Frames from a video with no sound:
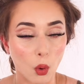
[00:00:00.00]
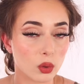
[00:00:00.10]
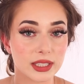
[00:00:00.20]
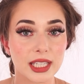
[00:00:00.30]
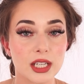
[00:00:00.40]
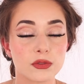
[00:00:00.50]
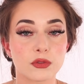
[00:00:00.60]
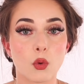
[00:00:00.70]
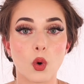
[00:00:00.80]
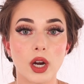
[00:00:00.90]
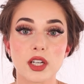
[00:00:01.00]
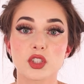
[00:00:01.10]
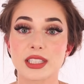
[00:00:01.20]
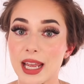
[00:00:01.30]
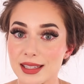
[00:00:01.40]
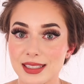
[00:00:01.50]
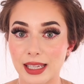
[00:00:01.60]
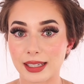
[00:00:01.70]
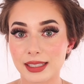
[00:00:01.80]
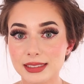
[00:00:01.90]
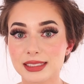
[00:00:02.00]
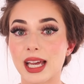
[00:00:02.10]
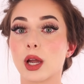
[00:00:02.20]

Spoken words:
holding it for 10 seconds,